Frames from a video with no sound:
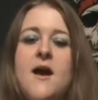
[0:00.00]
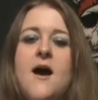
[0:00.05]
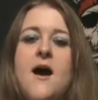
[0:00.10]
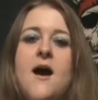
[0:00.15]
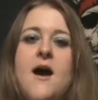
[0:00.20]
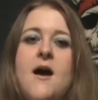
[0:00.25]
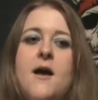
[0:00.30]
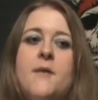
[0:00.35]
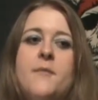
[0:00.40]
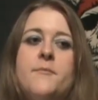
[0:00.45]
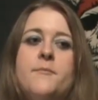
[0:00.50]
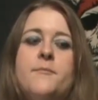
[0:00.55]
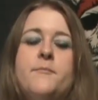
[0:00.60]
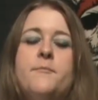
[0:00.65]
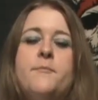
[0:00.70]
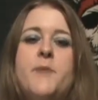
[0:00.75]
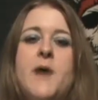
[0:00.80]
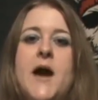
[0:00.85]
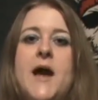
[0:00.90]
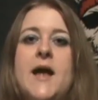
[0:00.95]
Um,
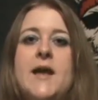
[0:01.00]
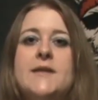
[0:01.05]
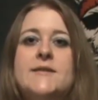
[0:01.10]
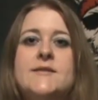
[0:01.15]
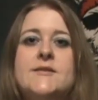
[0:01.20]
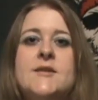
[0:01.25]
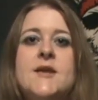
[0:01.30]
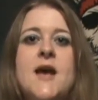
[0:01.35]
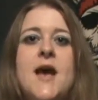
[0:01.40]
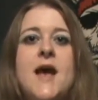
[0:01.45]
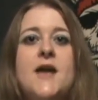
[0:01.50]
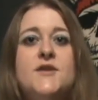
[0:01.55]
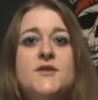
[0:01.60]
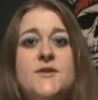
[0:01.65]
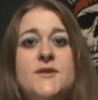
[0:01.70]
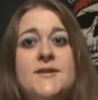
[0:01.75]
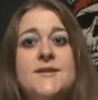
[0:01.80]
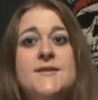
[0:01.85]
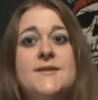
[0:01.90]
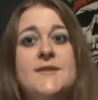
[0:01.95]
but as
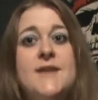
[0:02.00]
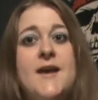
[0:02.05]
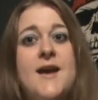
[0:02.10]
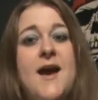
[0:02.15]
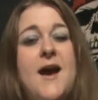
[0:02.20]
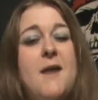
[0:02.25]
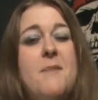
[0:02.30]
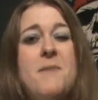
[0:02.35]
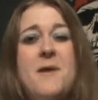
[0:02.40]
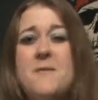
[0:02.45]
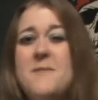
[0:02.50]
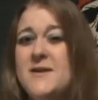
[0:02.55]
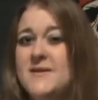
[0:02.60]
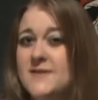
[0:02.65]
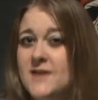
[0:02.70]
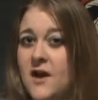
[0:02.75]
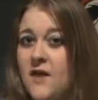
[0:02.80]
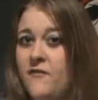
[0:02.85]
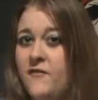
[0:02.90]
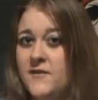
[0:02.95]
you can see, I'm by
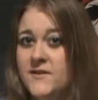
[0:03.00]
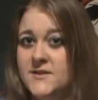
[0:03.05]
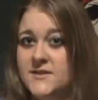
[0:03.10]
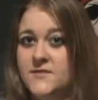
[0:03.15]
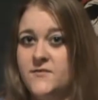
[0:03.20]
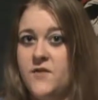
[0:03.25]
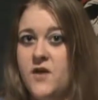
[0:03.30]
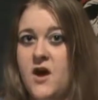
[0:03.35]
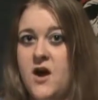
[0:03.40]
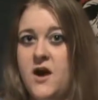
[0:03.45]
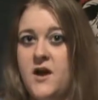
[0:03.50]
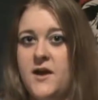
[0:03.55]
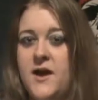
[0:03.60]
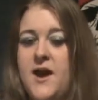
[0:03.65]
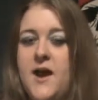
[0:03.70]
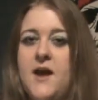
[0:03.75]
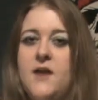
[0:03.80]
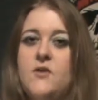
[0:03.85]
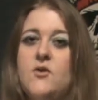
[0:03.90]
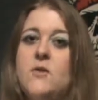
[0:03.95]
myself in this vlog,
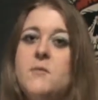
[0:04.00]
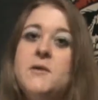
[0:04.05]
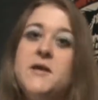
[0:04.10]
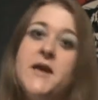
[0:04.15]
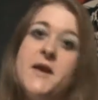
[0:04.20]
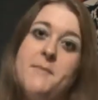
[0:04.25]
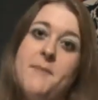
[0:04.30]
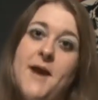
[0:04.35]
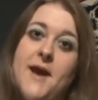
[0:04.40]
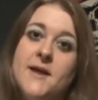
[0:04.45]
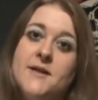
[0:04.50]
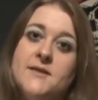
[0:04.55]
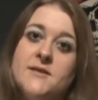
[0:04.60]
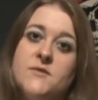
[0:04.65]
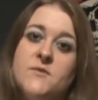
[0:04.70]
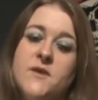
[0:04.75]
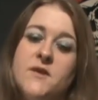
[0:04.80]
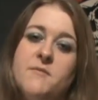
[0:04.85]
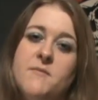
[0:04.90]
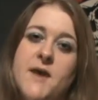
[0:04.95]
and normally
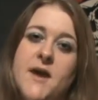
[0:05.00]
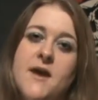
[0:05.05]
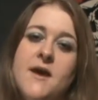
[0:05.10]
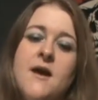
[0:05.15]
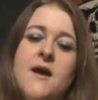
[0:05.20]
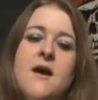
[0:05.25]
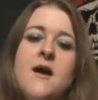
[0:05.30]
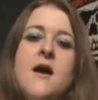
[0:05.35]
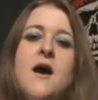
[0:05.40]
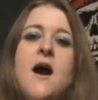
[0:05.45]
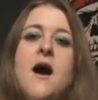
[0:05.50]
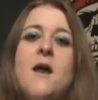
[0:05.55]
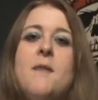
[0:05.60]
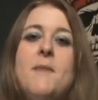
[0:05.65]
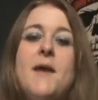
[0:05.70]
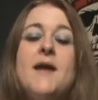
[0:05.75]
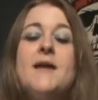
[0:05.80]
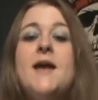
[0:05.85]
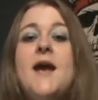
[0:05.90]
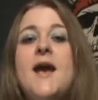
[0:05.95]
Amanda's with me.
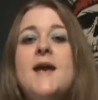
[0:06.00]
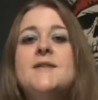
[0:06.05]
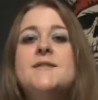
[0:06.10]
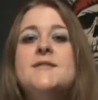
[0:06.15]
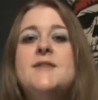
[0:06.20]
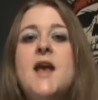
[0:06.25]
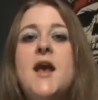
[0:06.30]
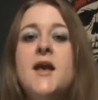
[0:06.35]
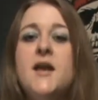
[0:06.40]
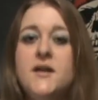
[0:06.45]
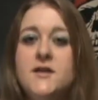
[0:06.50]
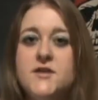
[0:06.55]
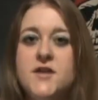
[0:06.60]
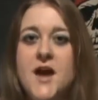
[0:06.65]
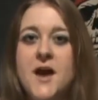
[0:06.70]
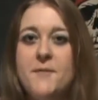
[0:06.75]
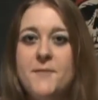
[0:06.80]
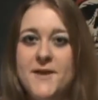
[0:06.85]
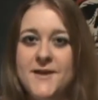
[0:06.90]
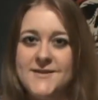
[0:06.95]
Amanda has taken a
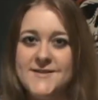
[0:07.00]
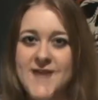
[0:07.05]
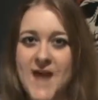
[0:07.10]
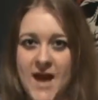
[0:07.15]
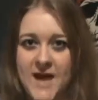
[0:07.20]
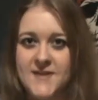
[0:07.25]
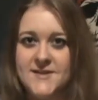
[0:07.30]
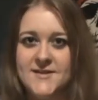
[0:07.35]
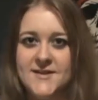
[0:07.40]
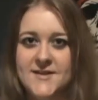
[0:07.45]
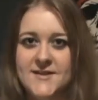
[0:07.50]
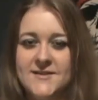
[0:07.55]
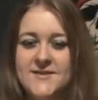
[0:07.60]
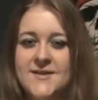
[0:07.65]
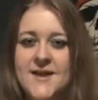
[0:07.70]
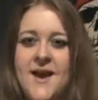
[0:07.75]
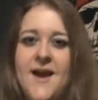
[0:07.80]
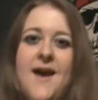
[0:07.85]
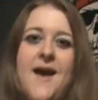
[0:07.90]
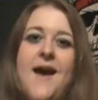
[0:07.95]
job in
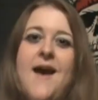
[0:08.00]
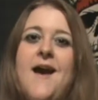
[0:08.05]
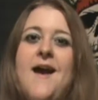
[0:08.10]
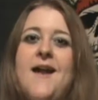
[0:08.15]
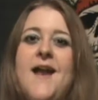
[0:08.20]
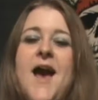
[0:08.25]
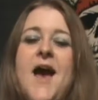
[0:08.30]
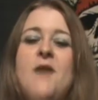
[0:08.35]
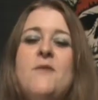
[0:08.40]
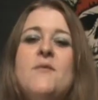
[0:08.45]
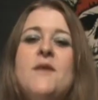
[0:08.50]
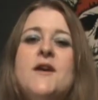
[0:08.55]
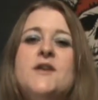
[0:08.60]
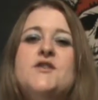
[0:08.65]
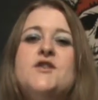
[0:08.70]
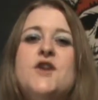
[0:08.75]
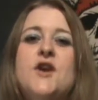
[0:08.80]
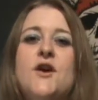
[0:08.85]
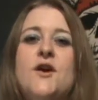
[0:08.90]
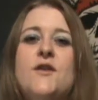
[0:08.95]
Texas, and I
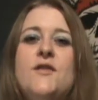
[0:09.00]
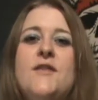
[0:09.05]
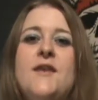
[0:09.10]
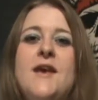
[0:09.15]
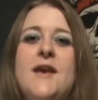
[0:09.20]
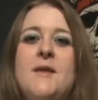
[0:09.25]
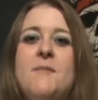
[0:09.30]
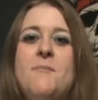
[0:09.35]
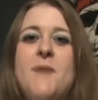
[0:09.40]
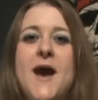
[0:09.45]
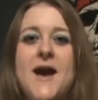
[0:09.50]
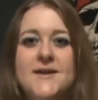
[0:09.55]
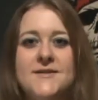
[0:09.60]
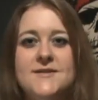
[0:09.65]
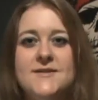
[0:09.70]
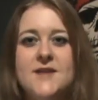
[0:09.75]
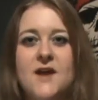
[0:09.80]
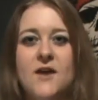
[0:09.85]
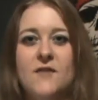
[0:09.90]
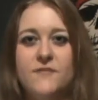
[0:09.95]
wish her the
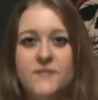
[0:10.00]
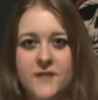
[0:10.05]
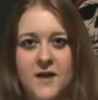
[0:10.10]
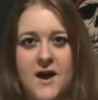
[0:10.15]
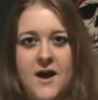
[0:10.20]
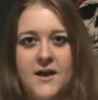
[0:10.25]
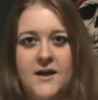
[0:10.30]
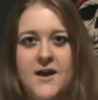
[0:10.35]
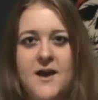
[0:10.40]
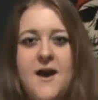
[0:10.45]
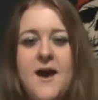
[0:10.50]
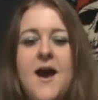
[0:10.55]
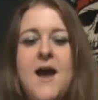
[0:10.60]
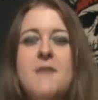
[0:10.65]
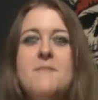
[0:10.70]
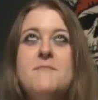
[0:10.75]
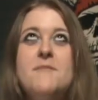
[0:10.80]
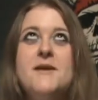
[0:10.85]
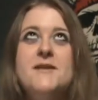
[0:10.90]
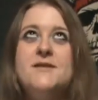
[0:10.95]
best of luck.
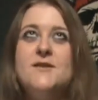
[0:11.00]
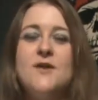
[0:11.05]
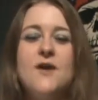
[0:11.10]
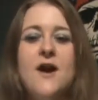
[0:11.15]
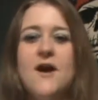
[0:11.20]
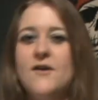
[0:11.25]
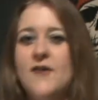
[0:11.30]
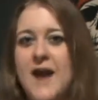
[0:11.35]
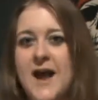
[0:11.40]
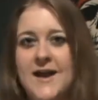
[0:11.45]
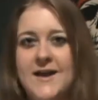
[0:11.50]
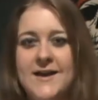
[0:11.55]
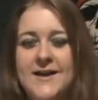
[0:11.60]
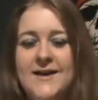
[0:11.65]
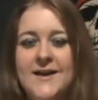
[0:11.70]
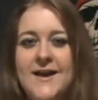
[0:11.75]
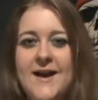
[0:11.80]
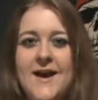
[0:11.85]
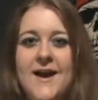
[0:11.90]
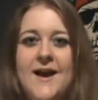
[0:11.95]
I miss her already.